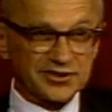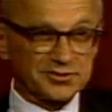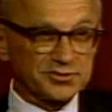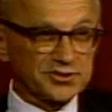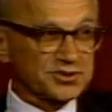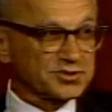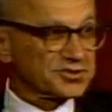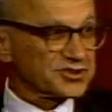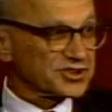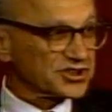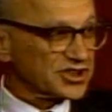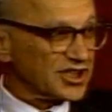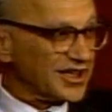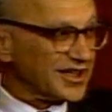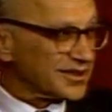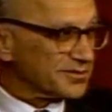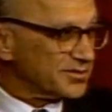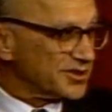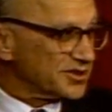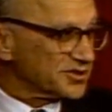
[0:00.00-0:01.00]
which will
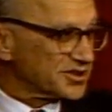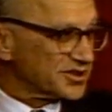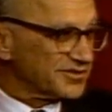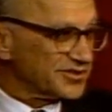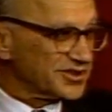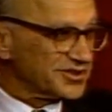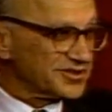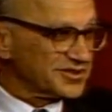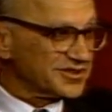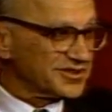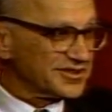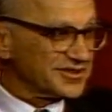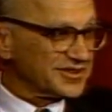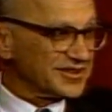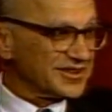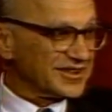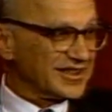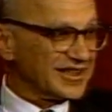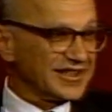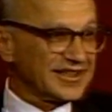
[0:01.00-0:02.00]
shock most of you,
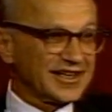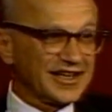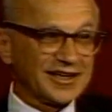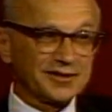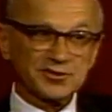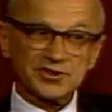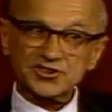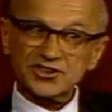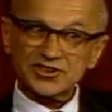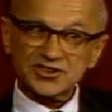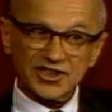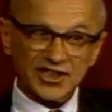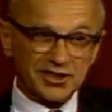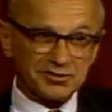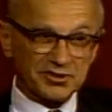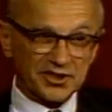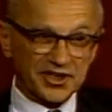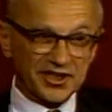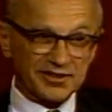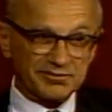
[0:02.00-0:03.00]
and yet which is
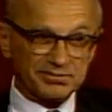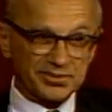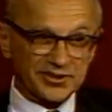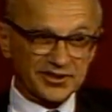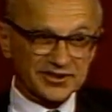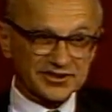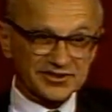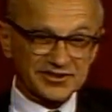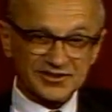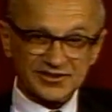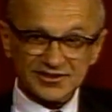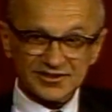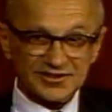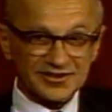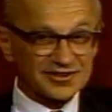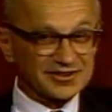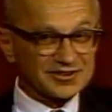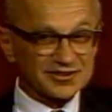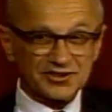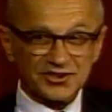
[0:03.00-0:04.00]
equally important
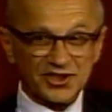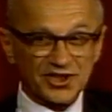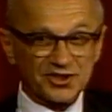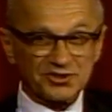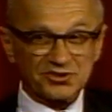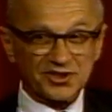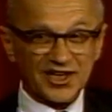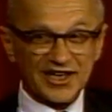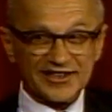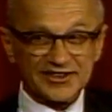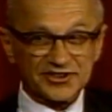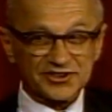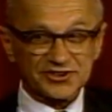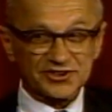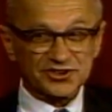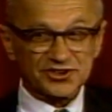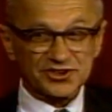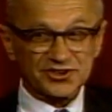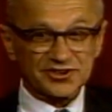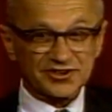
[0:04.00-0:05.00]
no
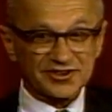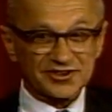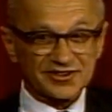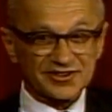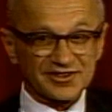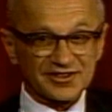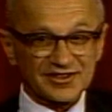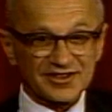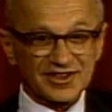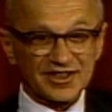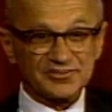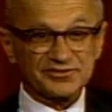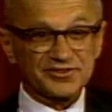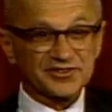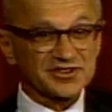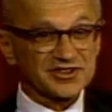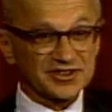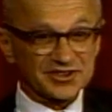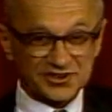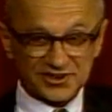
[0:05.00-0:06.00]
licensure of
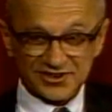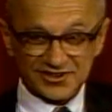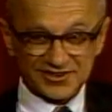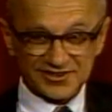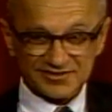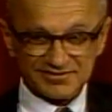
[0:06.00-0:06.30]
physicians.